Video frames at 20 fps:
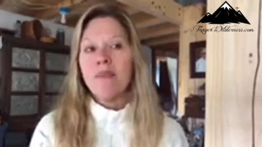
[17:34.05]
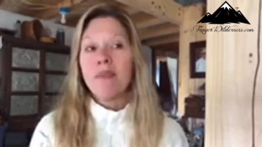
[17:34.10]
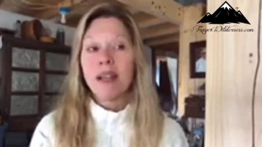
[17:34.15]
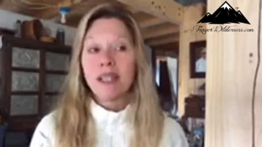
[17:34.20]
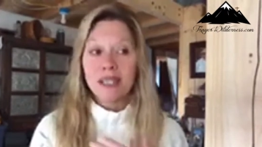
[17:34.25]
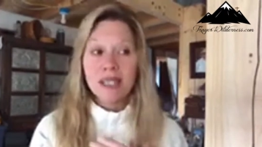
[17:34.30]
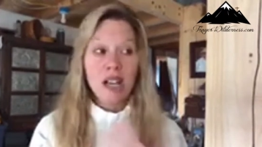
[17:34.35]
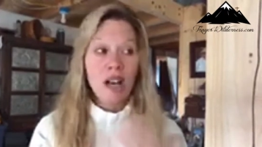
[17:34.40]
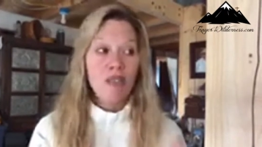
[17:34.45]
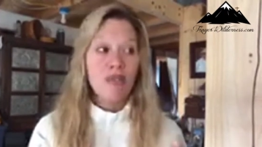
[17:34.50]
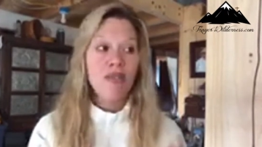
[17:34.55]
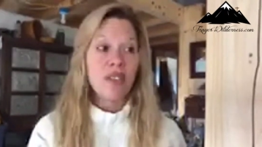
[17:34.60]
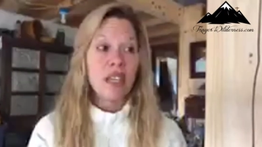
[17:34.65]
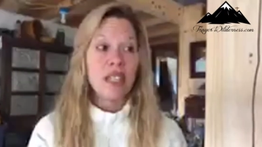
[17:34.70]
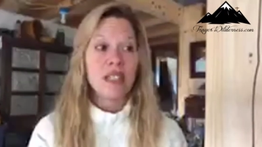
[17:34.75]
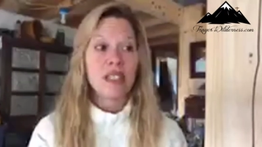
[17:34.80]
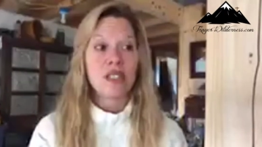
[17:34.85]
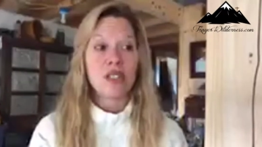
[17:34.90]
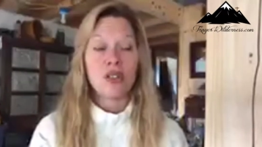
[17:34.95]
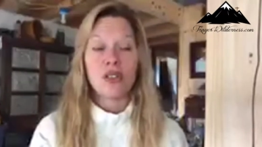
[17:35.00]
myself
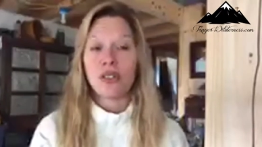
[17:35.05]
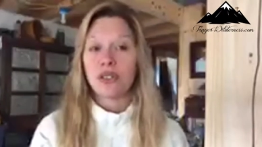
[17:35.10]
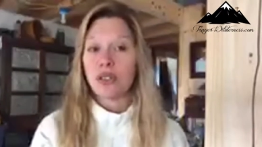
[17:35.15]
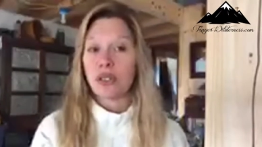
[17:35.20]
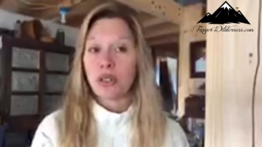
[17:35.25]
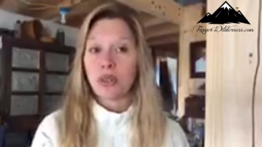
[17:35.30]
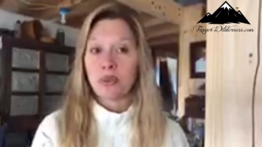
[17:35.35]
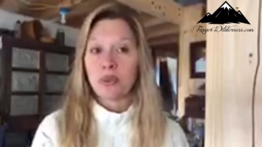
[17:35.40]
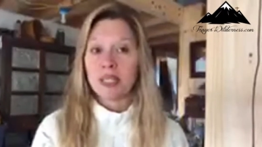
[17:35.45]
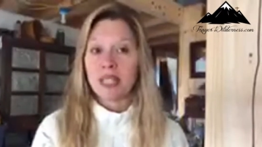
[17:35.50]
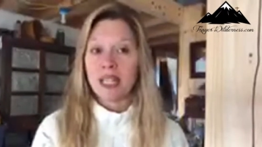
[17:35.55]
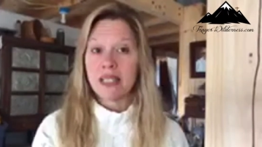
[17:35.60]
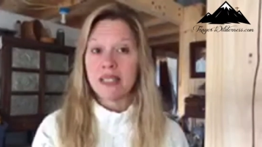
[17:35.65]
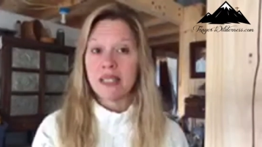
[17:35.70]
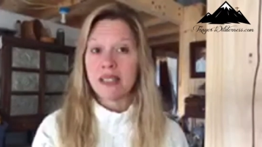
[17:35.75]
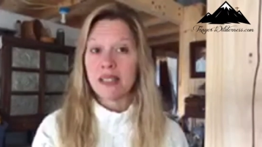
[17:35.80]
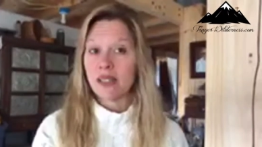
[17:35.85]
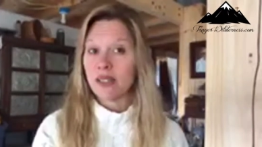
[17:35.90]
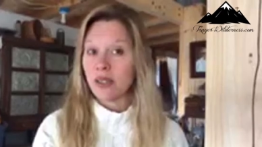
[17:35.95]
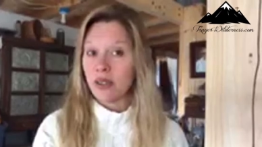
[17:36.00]
in certain
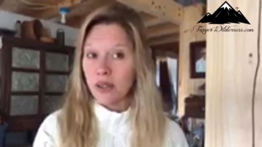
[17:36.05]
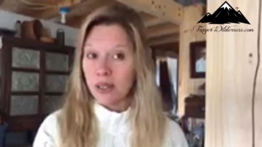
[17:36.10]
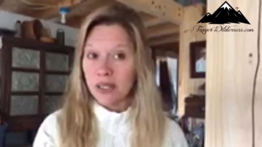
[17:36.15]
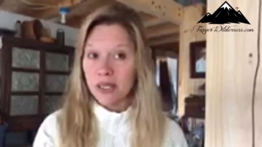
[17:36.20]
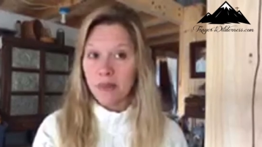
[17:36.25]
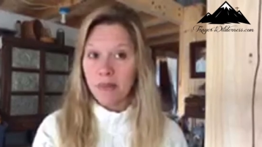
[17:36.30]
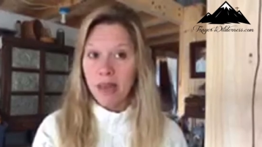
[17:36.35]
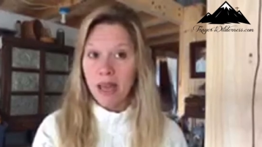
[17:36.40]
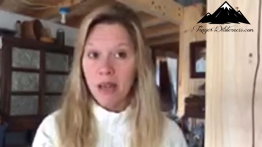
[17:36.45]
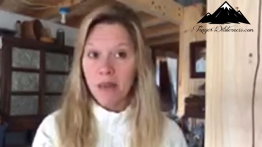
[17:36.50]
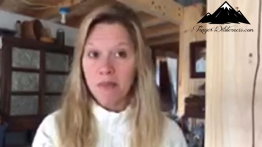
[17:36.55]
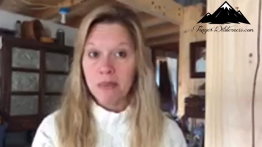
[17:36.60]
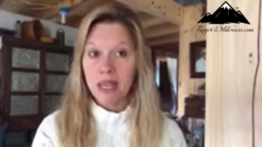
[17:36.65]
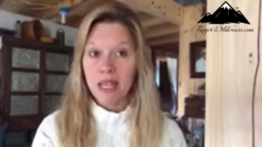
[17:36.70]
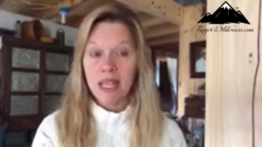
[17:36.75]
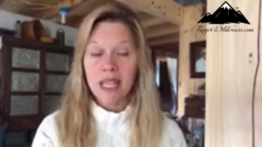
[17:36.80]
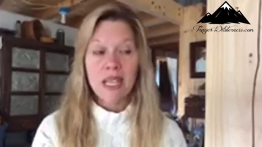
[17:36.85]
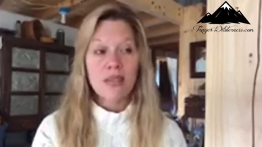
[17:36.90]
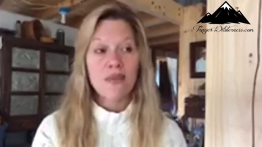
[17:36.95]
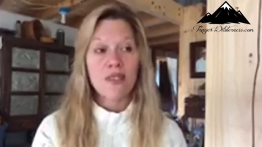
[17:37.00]
circumstances and so does the mountain
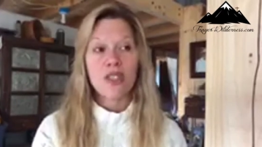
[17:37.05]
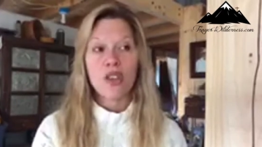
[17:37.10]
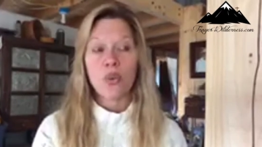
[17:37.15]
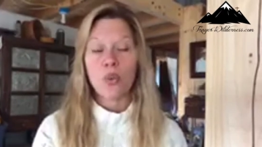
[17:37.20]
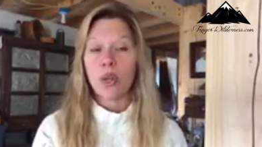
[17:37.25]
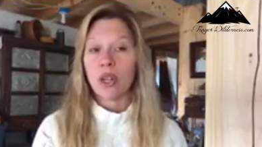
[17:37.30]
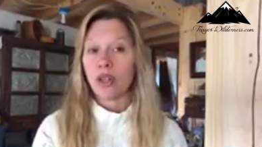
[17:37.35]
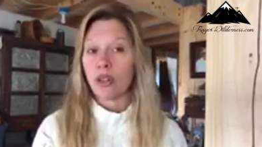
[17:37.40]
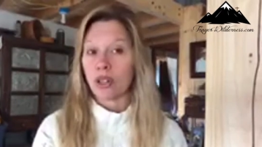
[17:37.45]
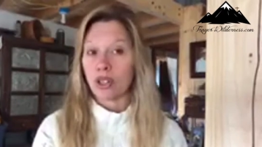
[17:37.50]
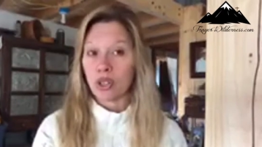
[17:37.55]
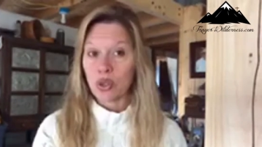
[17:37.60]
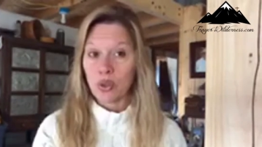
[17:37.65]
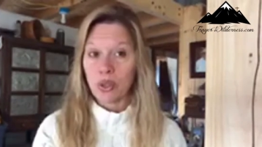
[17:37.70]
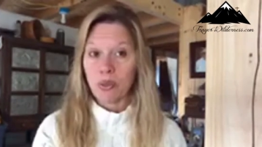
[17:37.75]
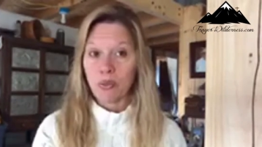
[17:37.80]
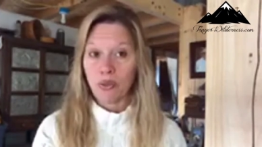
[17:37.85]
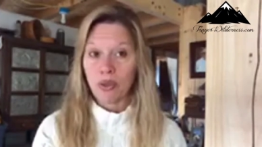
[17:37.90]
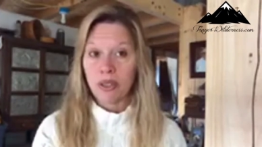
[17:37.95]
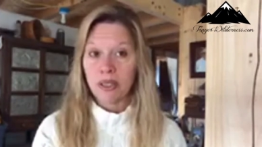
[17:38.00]
man even though we are
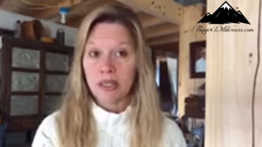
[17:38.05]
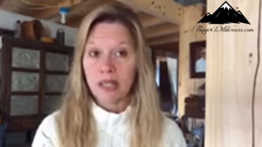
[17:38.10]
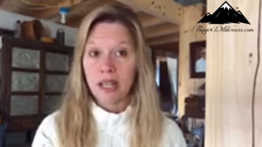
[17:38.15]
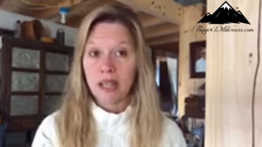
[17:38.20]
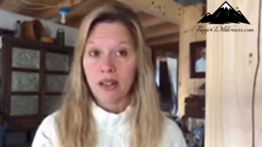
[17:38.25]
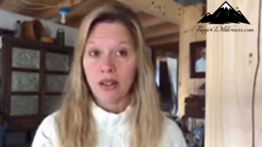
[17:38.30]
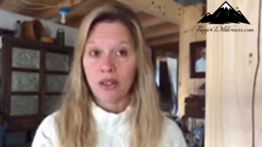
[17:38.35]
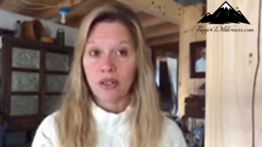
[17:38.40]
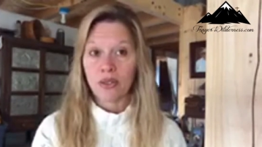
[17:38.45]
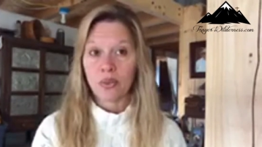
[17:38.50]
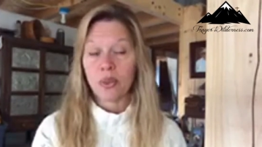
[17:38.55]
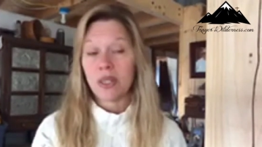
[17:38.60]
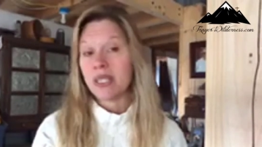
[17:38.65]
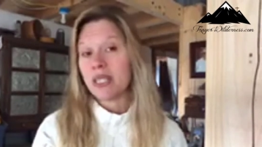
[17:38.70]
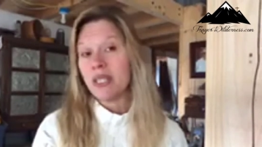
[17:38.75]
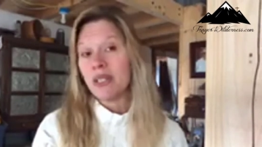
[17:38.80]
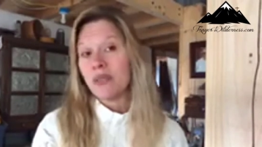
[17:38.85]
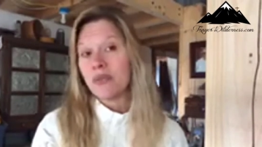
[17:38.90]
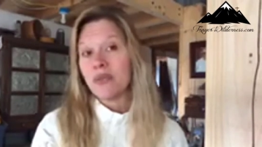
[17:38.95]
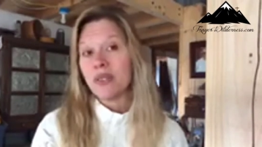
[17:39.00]
extreme risk takers we
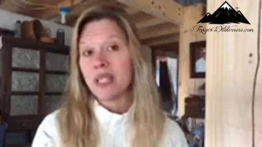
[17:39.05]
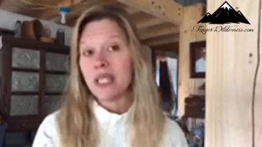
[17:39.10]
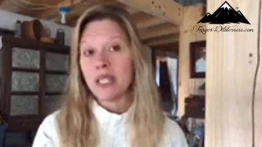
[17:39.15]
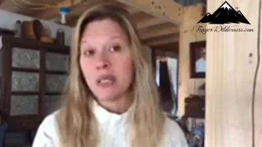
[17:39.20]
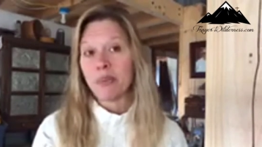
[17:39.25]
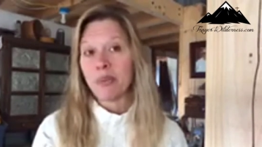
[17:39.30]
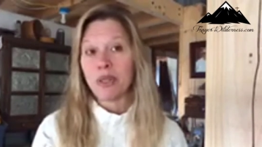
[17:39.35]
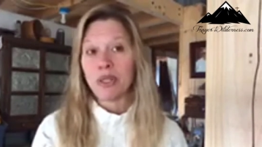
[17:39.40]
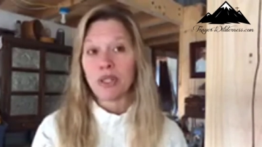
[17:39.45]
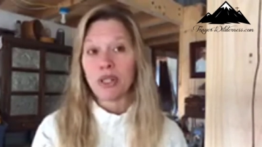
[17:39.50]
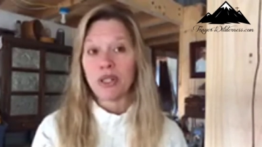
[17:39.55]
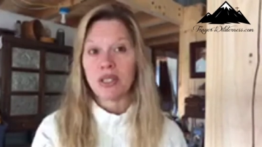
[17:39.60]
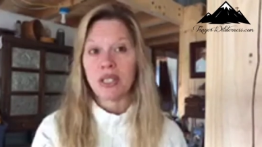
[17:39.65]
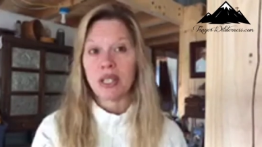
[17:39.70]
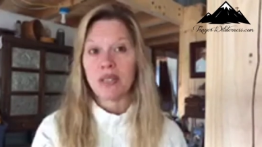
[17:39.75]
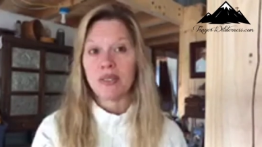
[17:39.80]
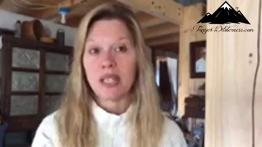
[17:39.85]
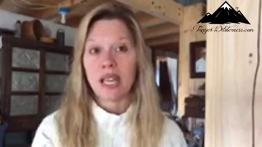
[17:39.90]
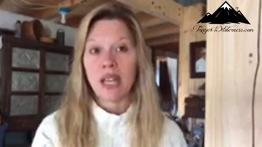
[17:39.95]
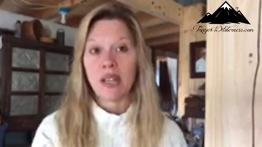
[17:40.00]
still need to push
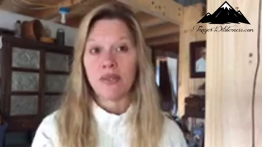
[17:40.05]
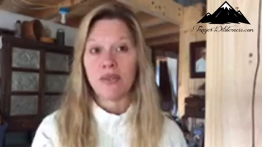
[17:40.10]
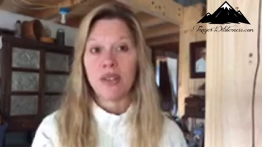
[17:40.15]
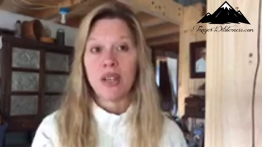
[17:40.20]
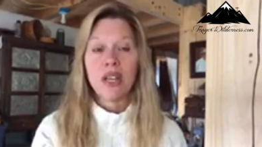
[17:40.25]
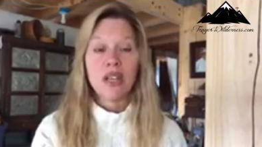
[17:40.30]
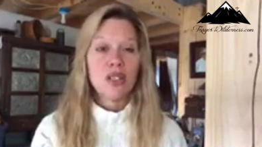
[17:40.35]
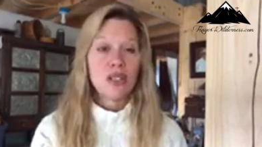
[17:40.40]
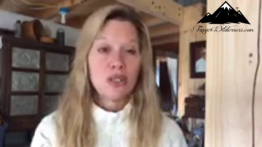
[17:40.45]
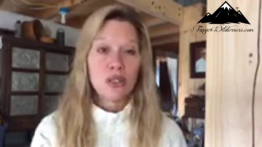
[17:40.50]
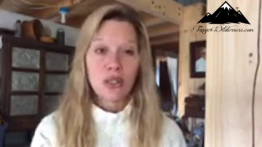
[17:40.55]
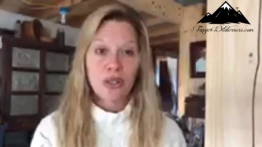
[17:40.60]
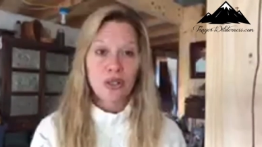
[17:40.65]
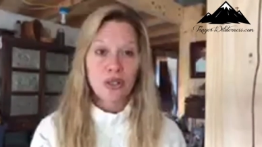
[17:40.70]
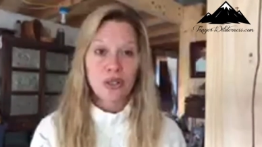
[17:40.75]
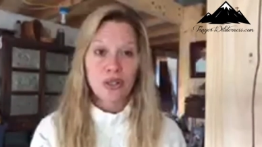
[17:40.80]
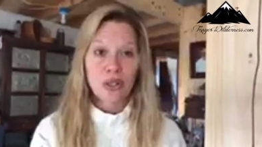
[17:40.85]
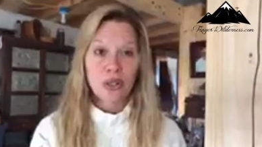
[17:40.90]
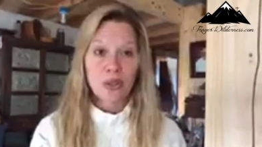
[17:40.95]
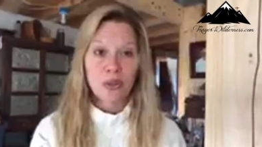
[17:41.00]
ourselves out of
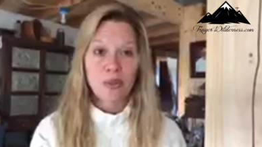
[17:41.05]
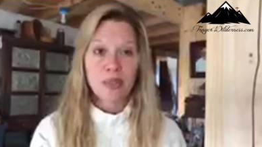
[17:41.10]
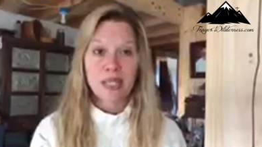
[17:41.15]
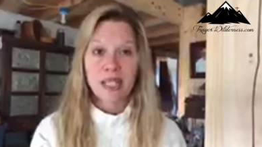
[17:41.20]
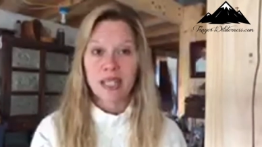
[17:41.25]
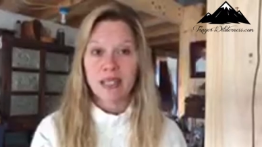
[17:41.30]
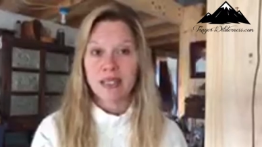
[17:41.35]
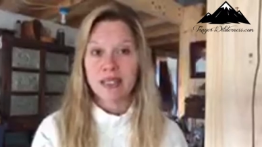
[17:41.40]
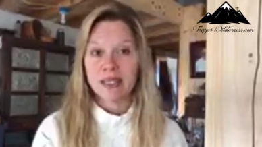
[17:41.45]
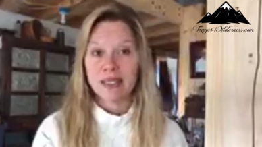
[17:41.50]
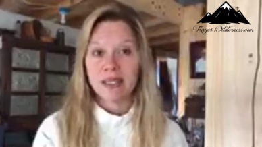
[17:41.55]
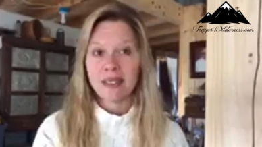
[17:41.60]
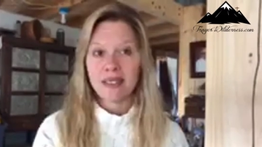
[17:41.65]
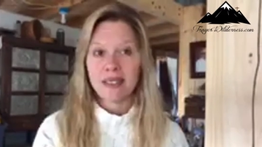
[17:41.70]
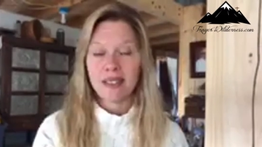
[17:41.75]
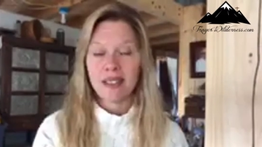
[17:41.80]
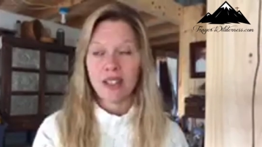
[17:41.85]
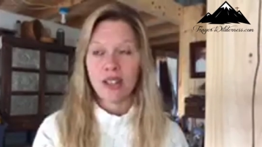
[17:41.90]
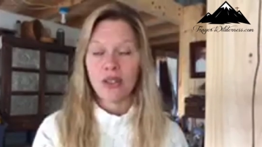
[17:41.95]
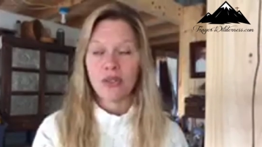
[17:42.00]
certain circumstances
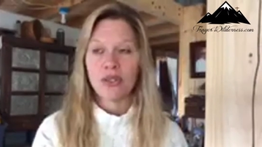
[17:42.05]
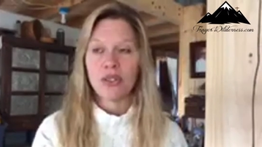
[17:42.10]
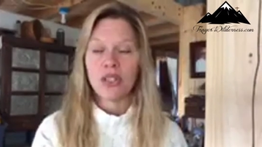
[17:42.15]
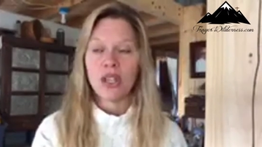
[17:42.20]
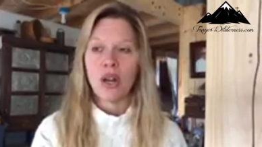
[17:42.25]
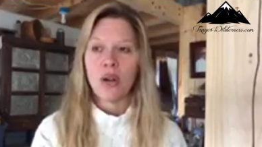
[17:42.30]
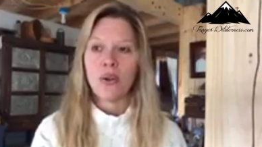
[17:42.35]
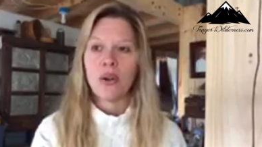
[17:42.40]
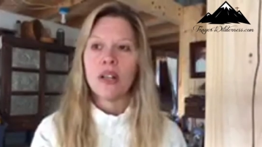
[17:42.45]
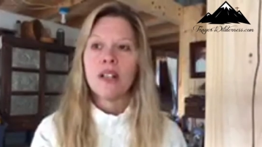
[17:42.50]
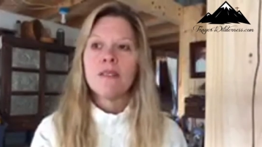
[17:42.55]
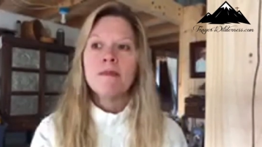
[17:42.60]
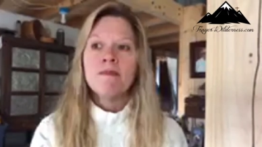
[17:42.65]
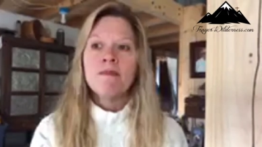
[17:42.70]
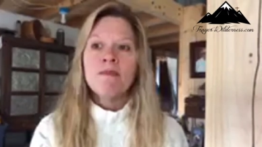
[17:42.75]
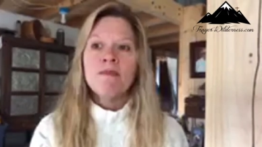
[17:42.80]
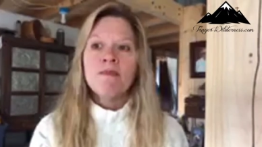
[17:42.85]
you know so